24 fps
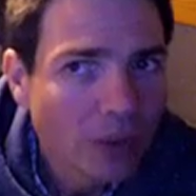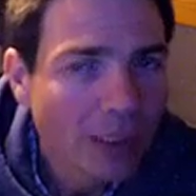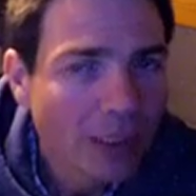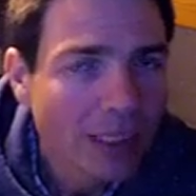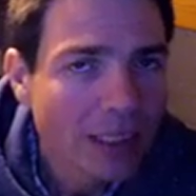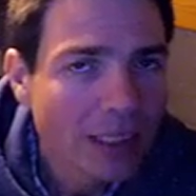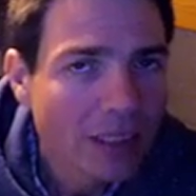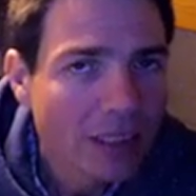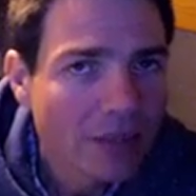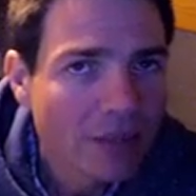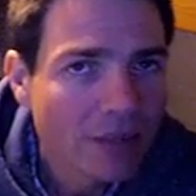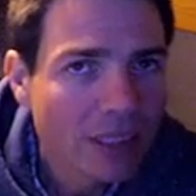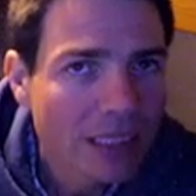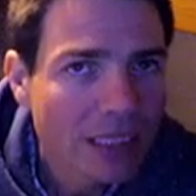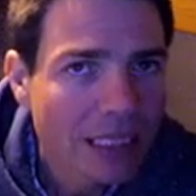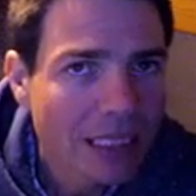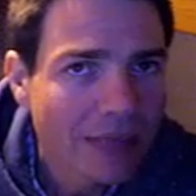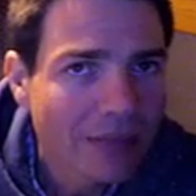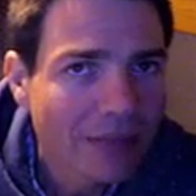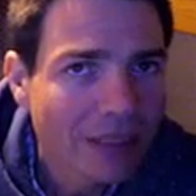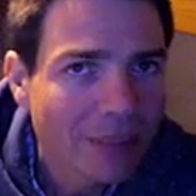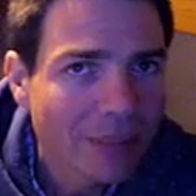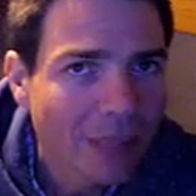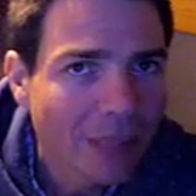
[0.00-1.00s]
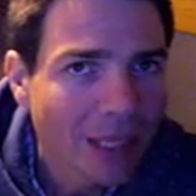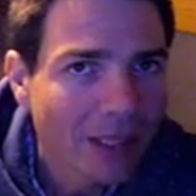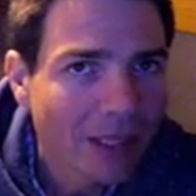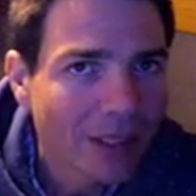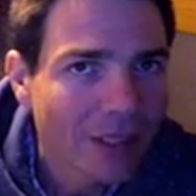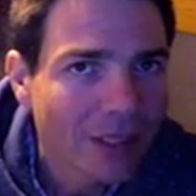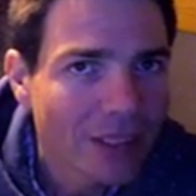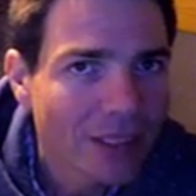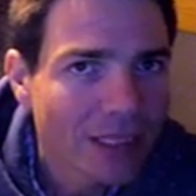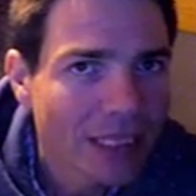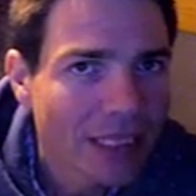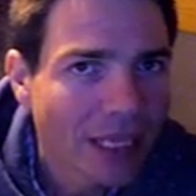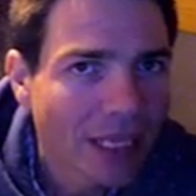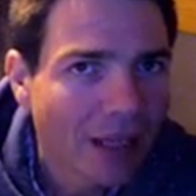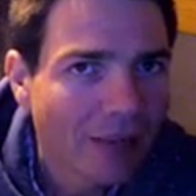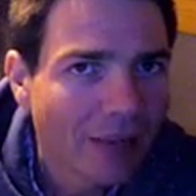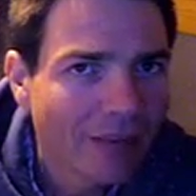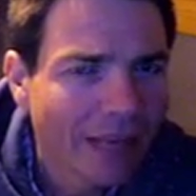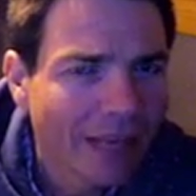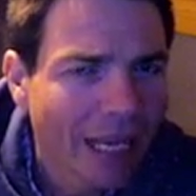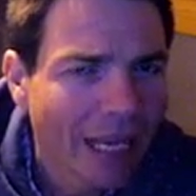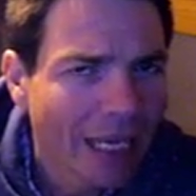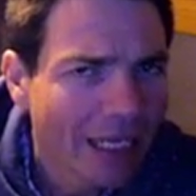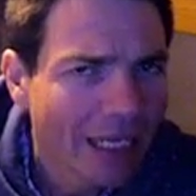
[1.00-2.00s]
things you've discovered about
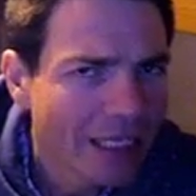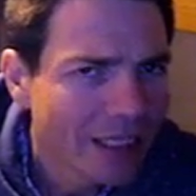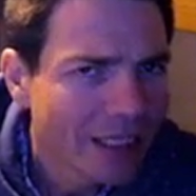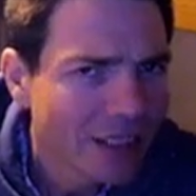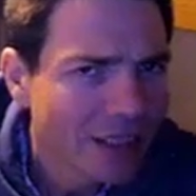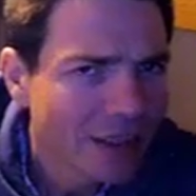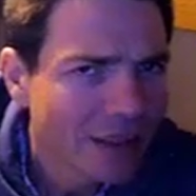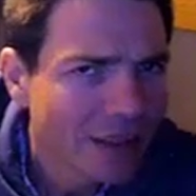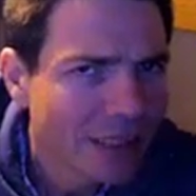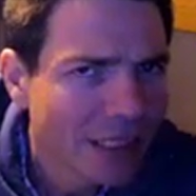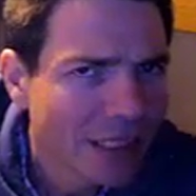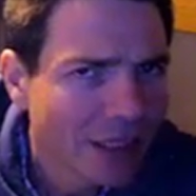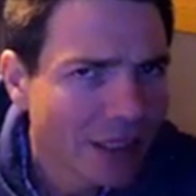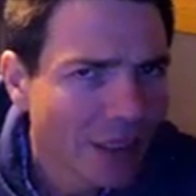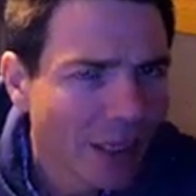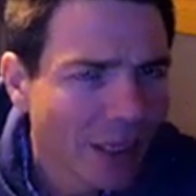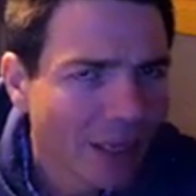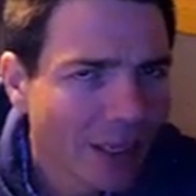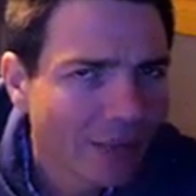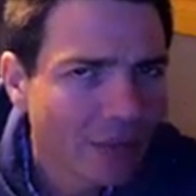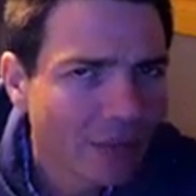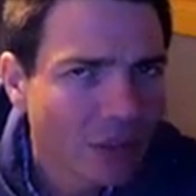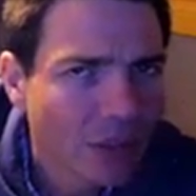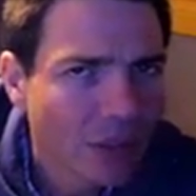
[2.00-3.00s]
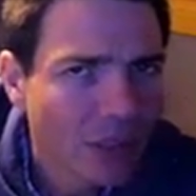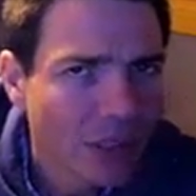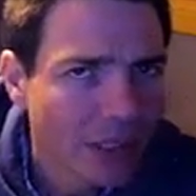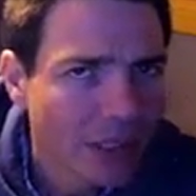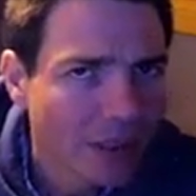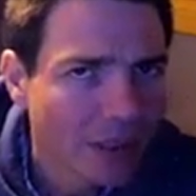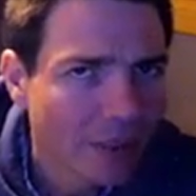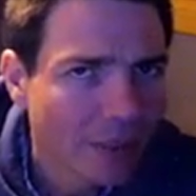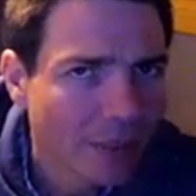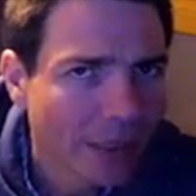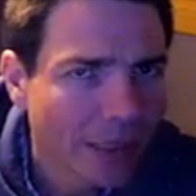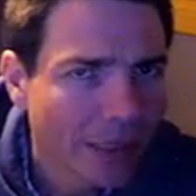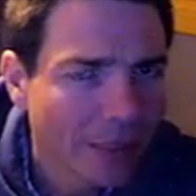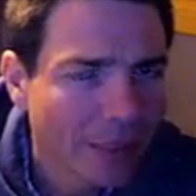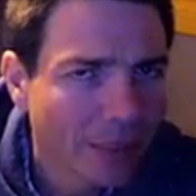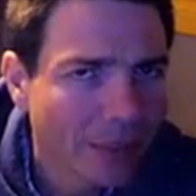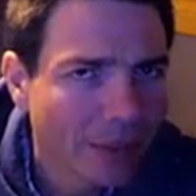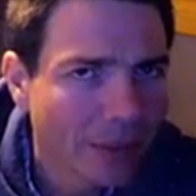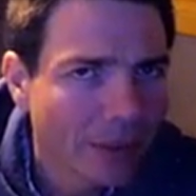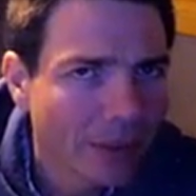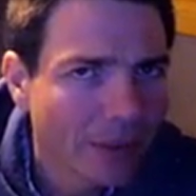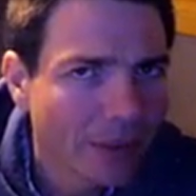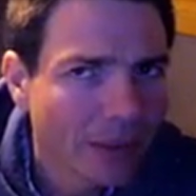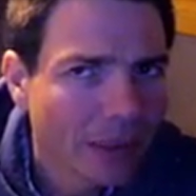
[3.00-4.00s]
yourself, attitudes that you have towards other
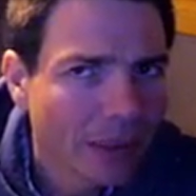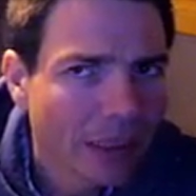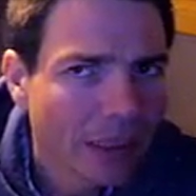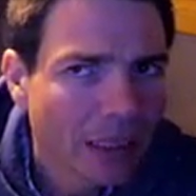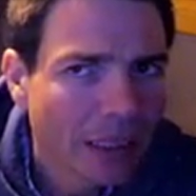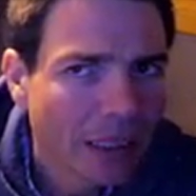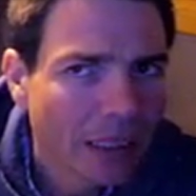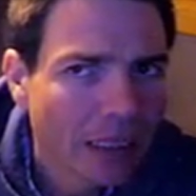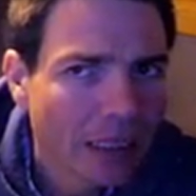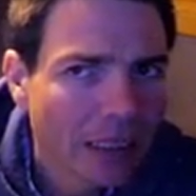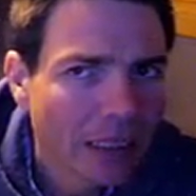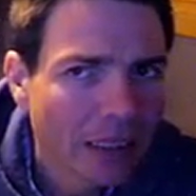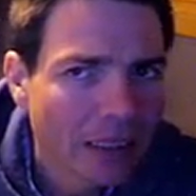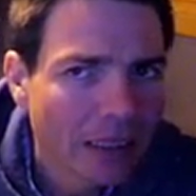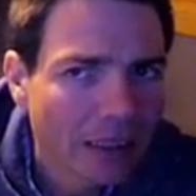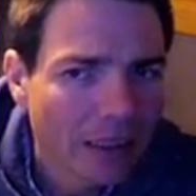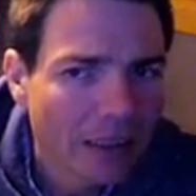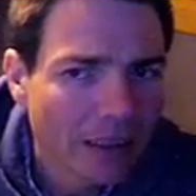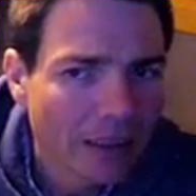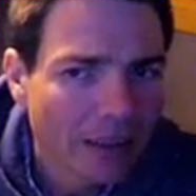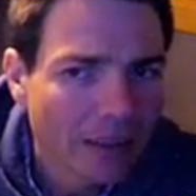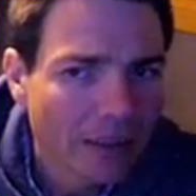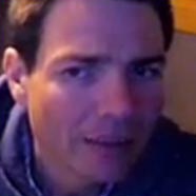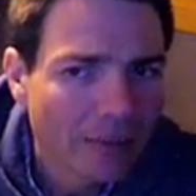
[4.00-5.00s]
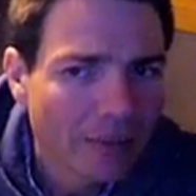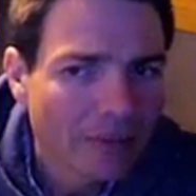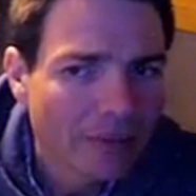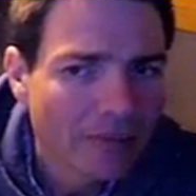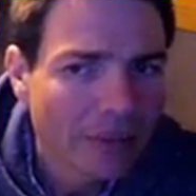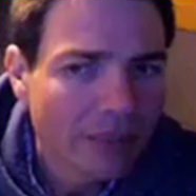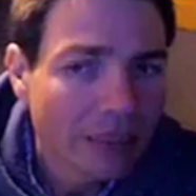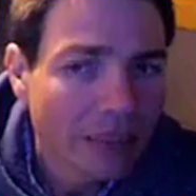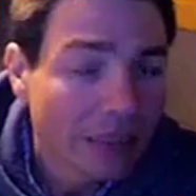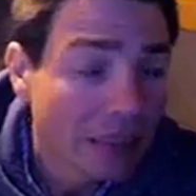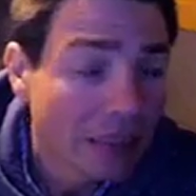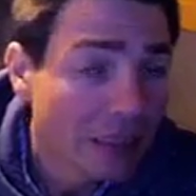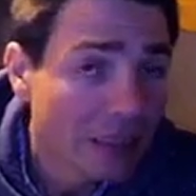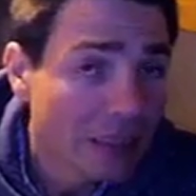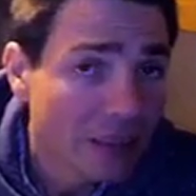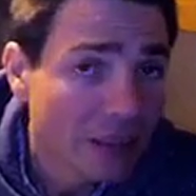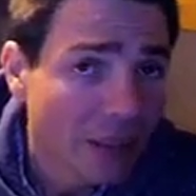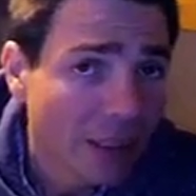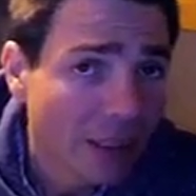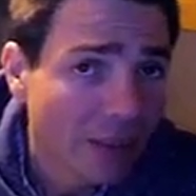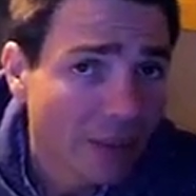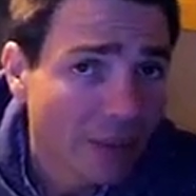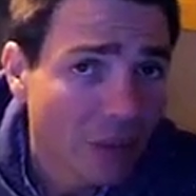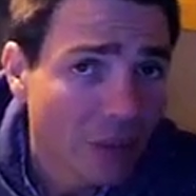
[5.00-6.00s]
people, feelings you
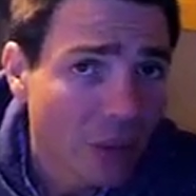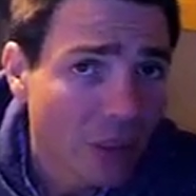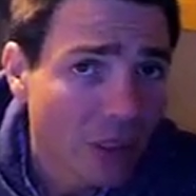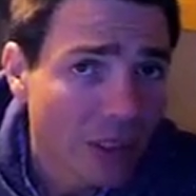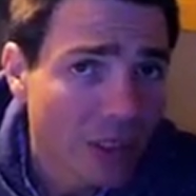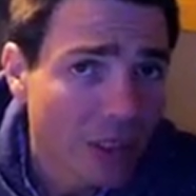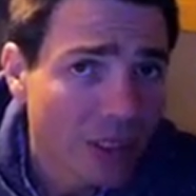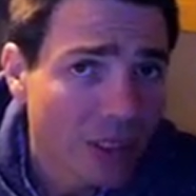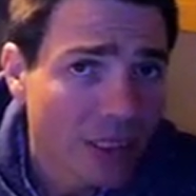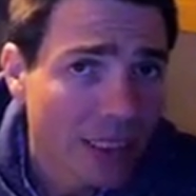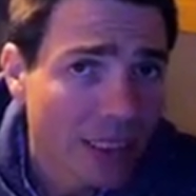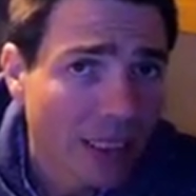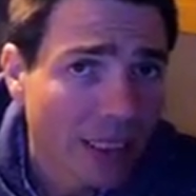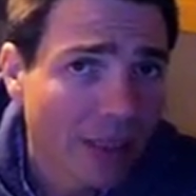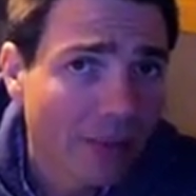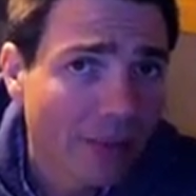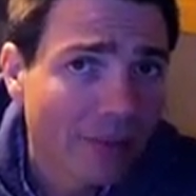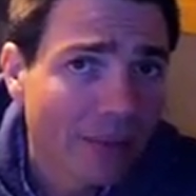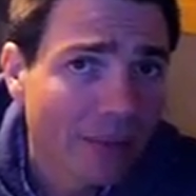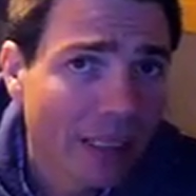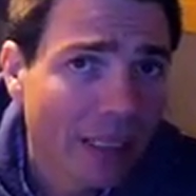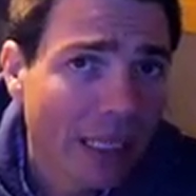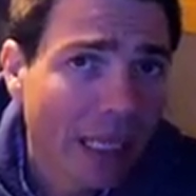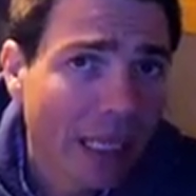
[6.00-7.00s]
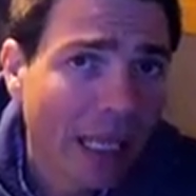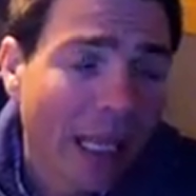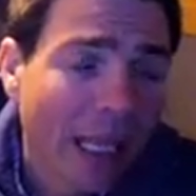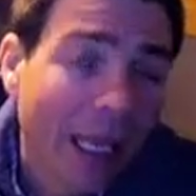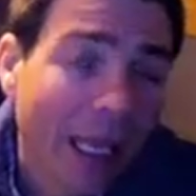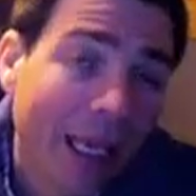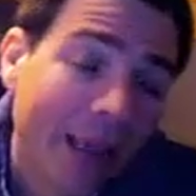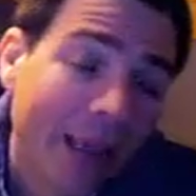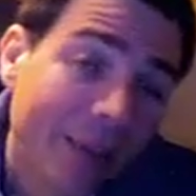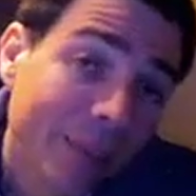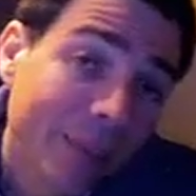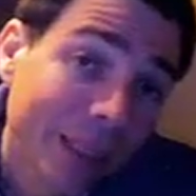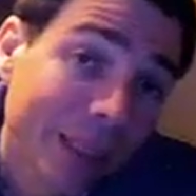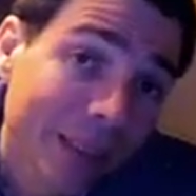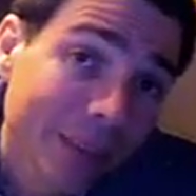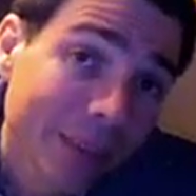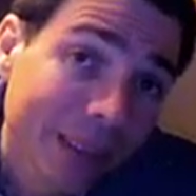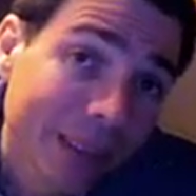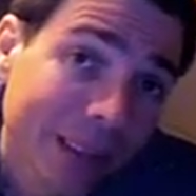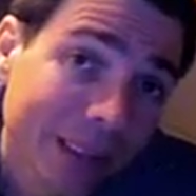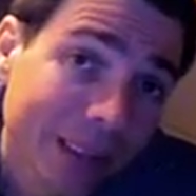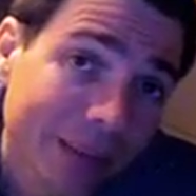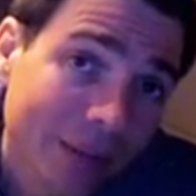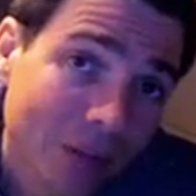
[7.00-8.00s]
have towards yourself, and
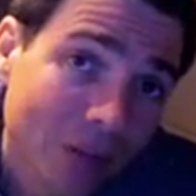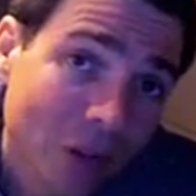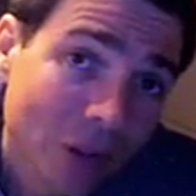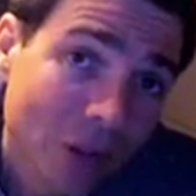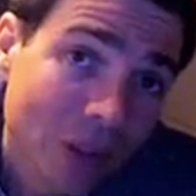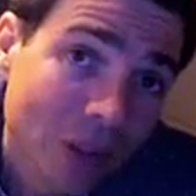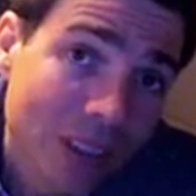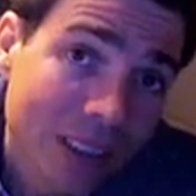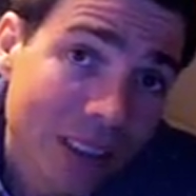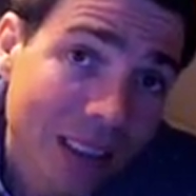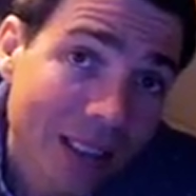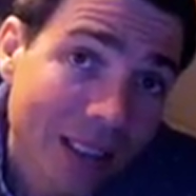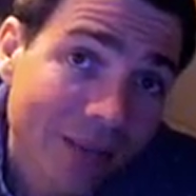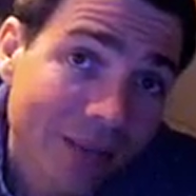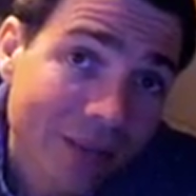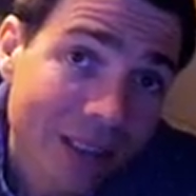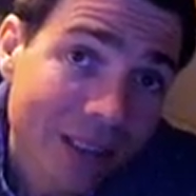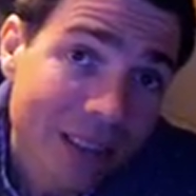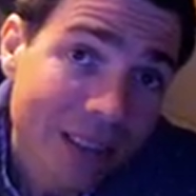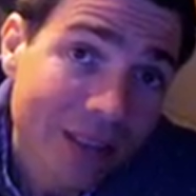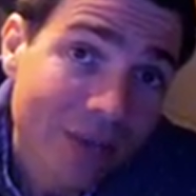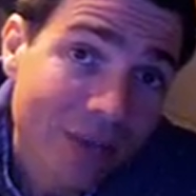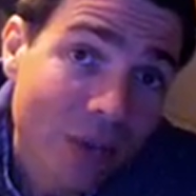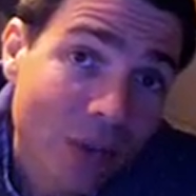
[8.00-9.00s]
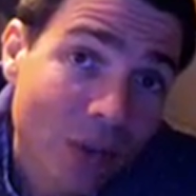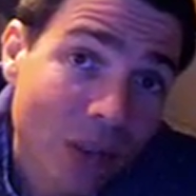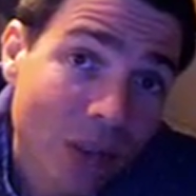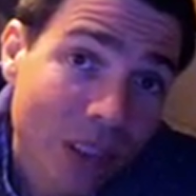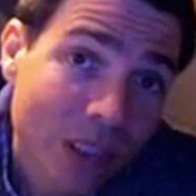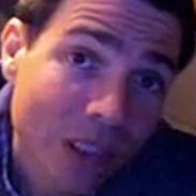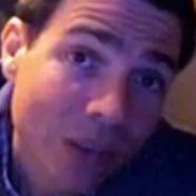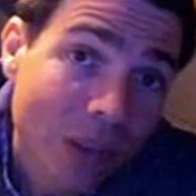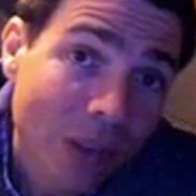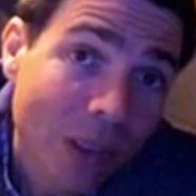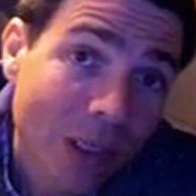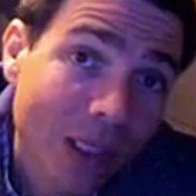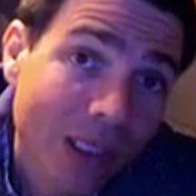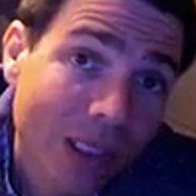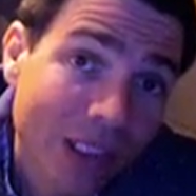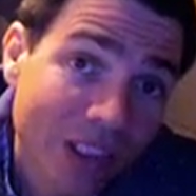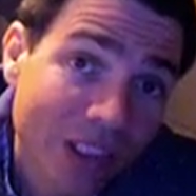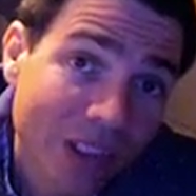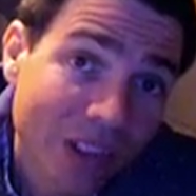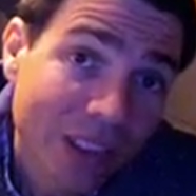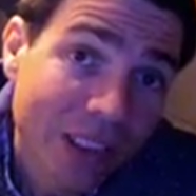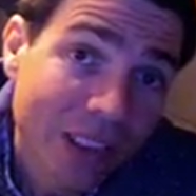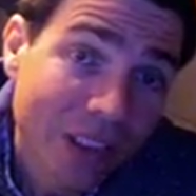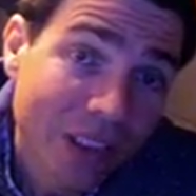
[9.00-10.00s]
maybe new discoveries of who you are at
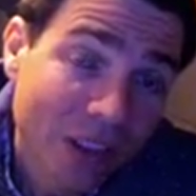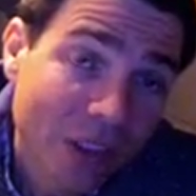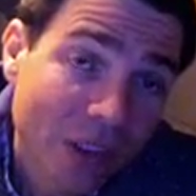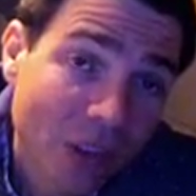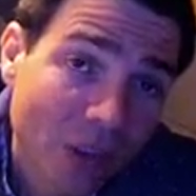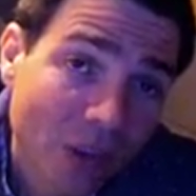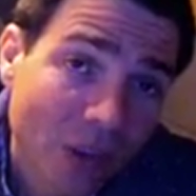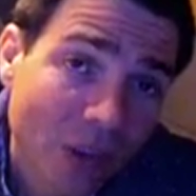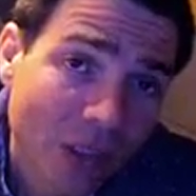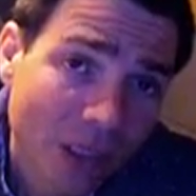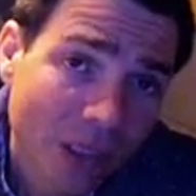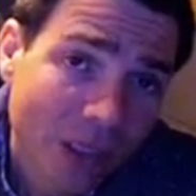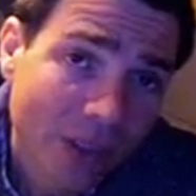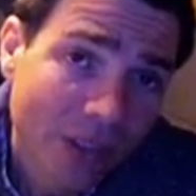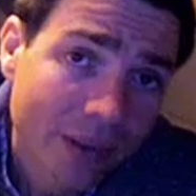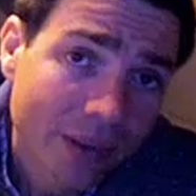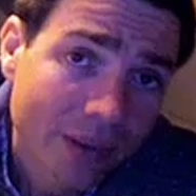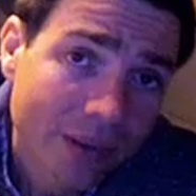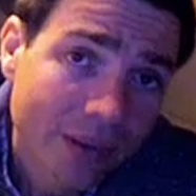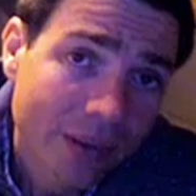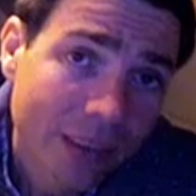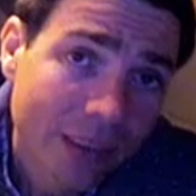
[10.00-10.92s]
your inner core.